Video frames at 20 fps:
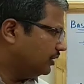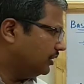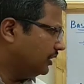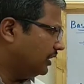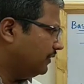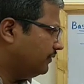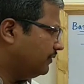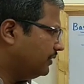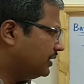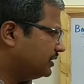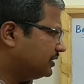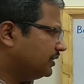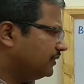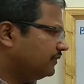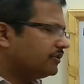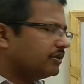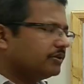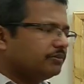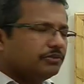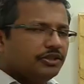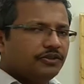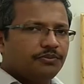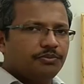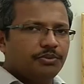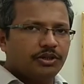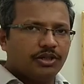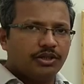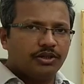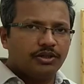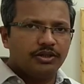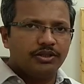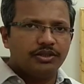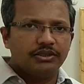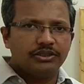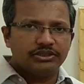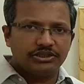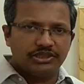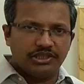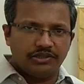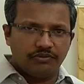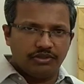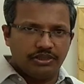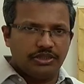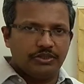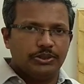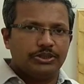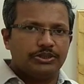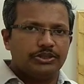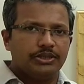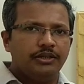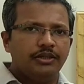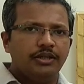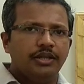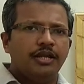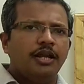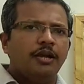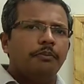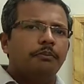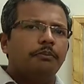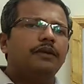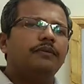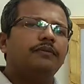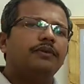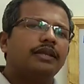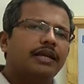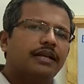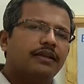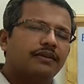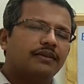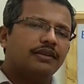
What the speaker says: deviation from this particular general equation, but we can